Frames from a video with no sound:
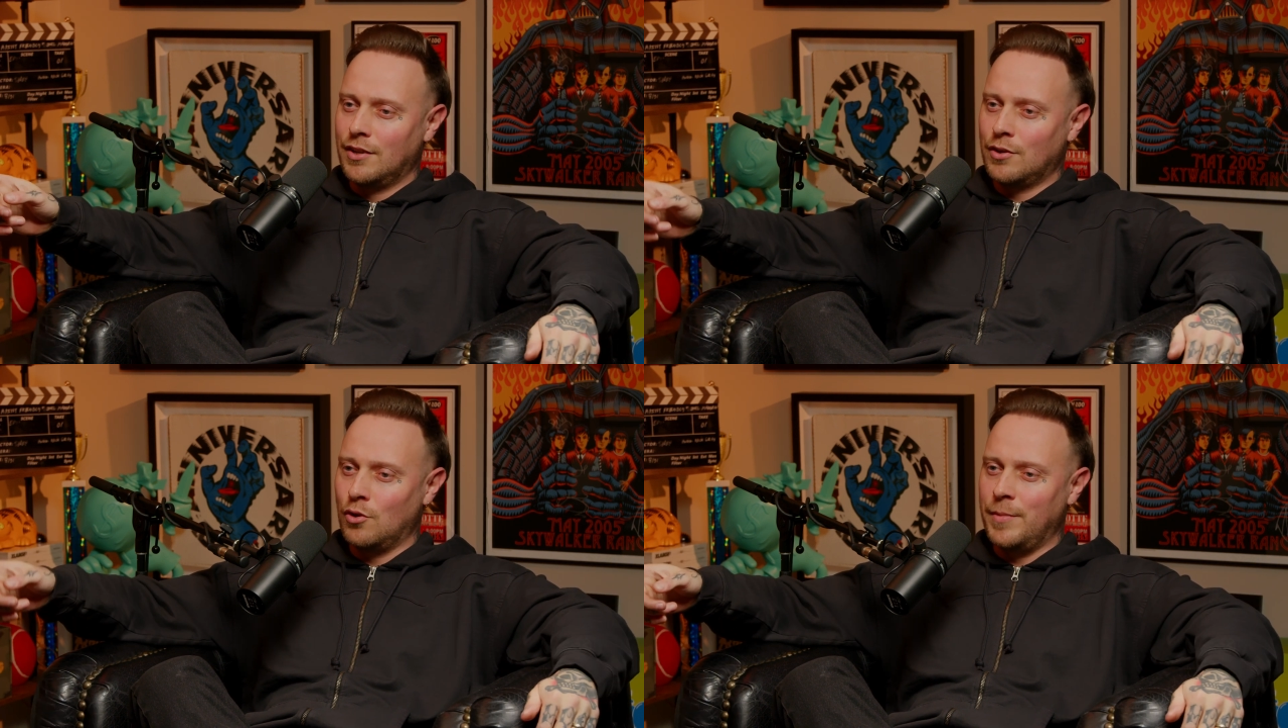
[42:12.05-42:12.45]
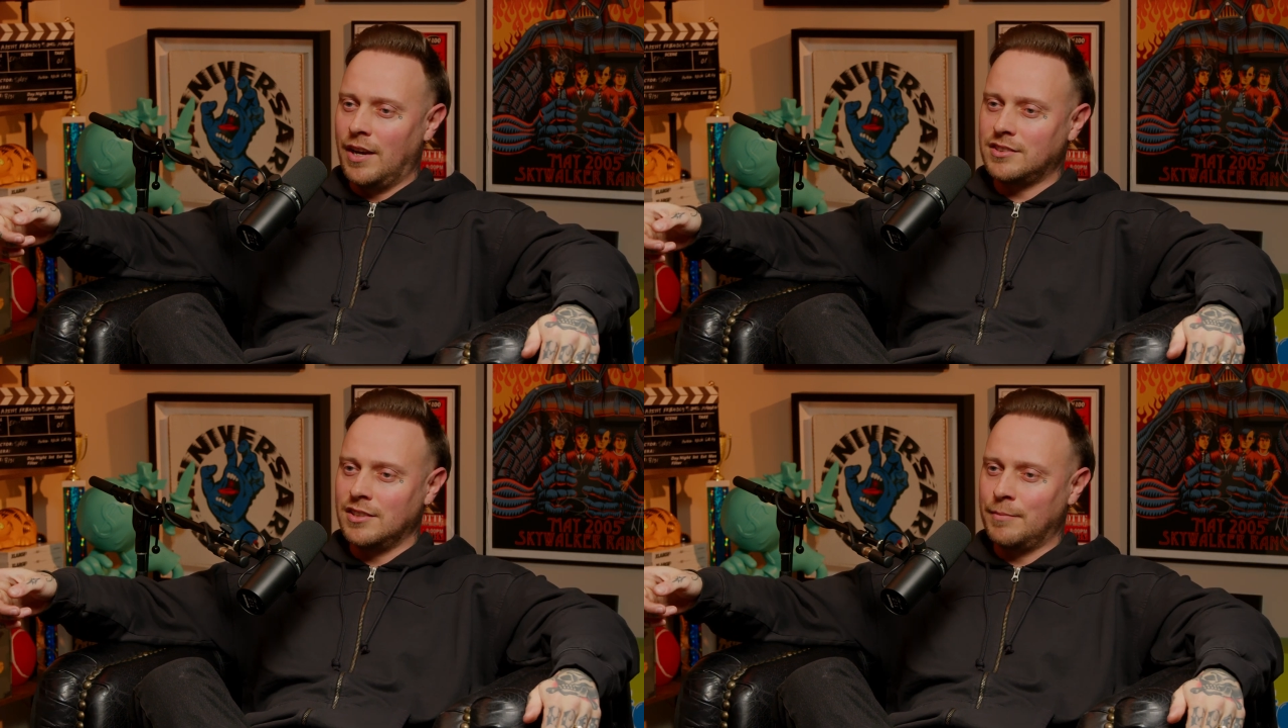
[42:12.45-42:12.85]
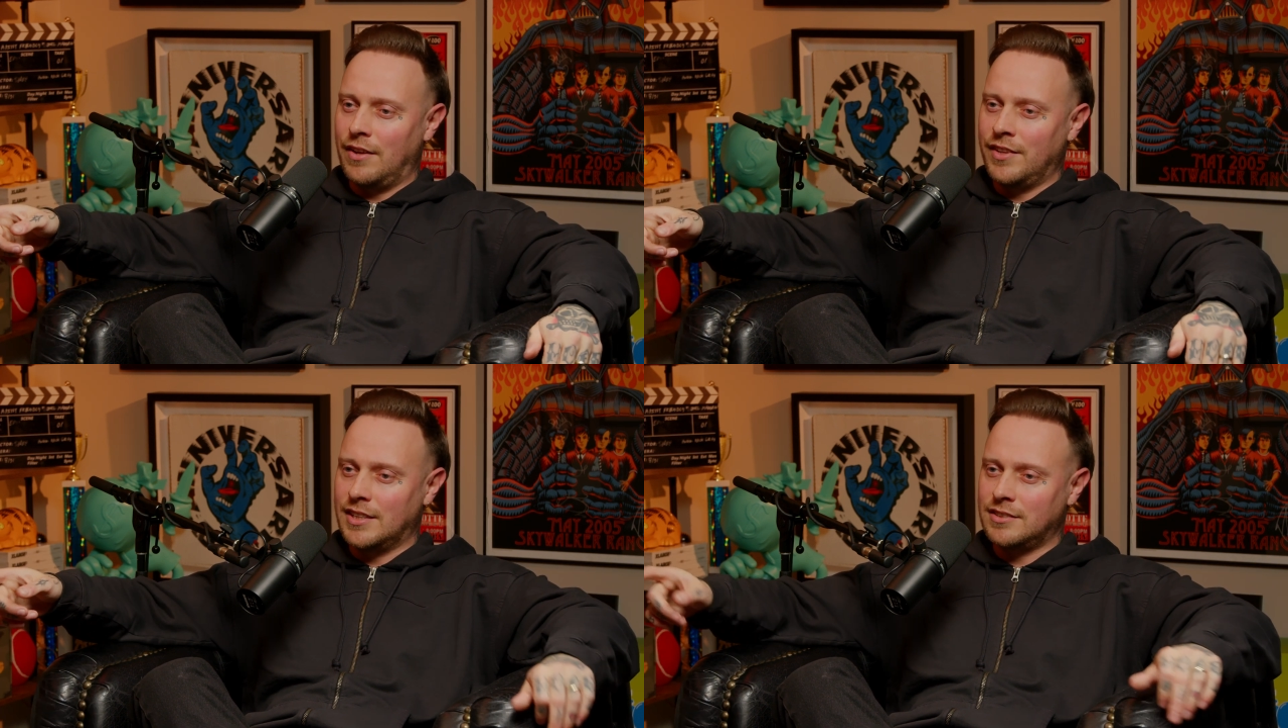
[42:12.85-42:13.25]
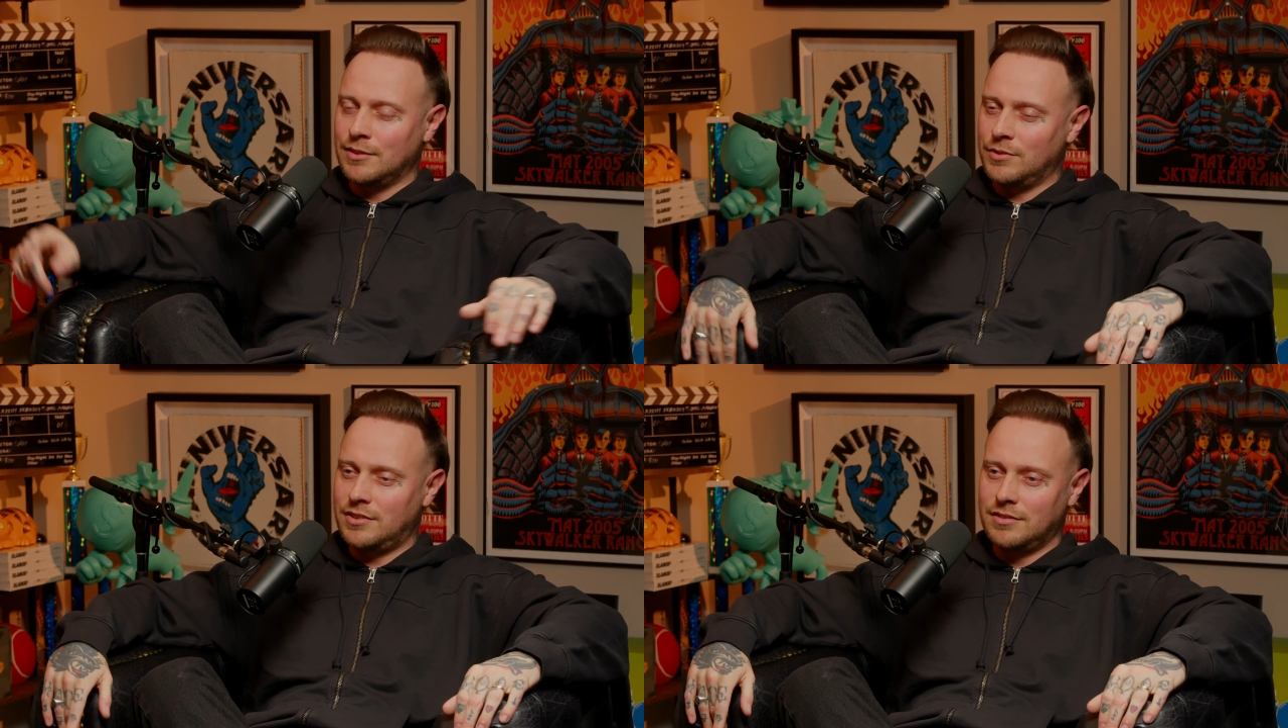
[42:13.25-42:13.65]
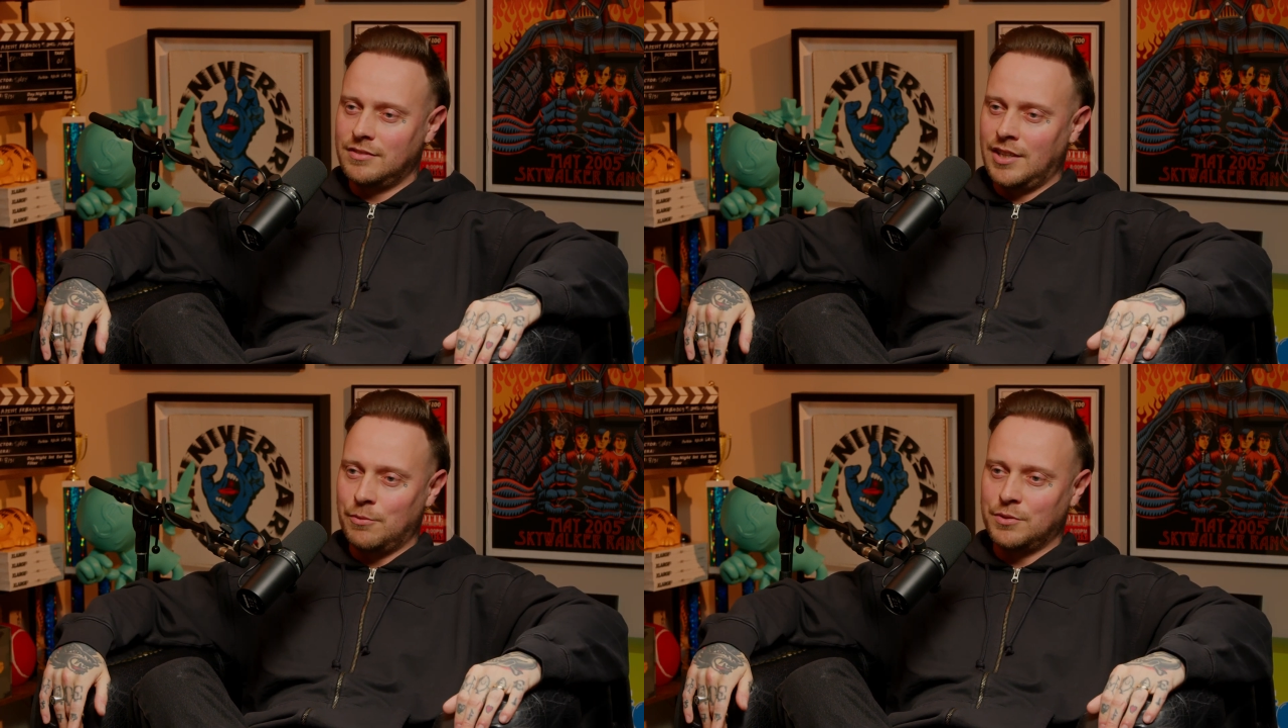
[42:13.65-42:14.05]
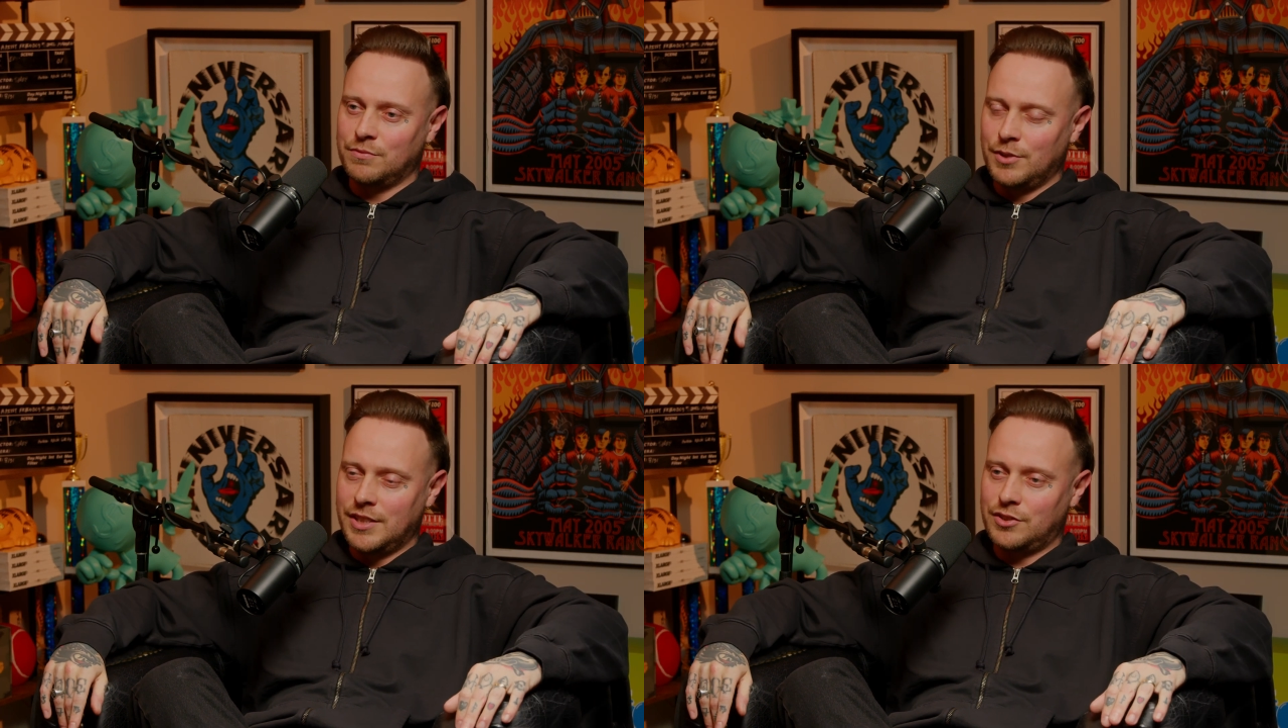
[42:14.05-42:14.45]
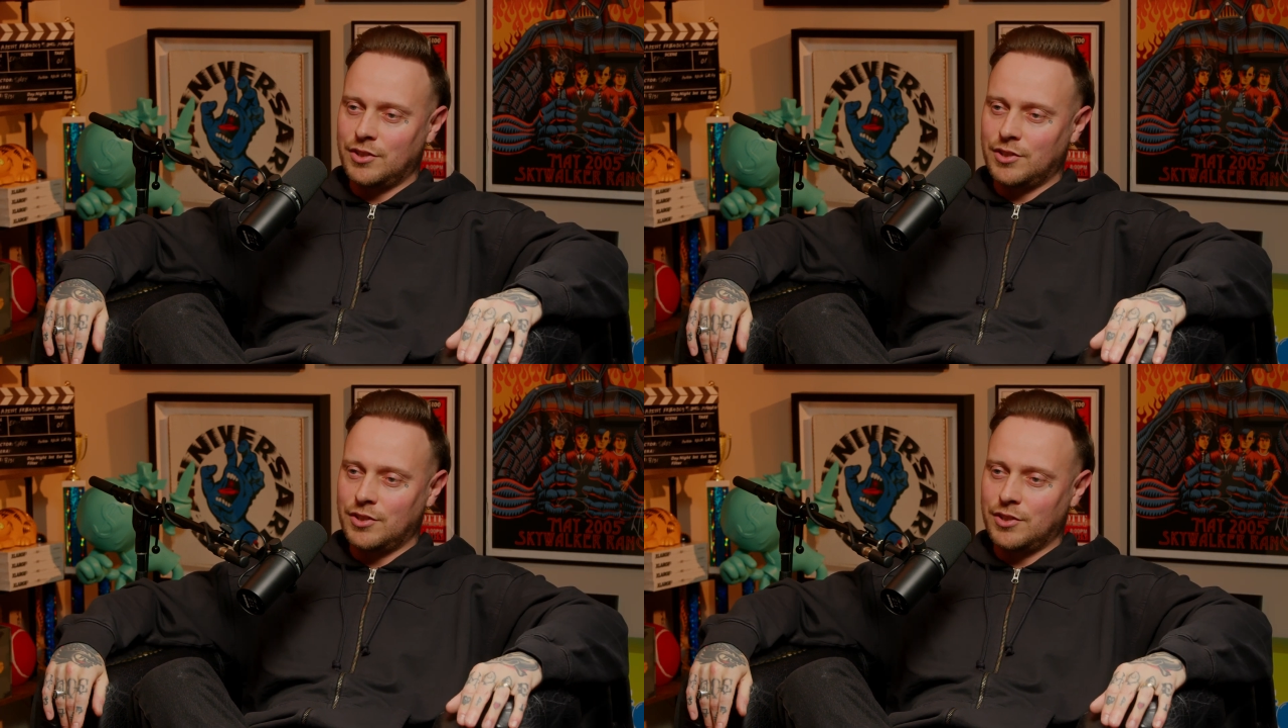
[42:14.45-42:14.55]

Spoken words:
called me asking about this. It was really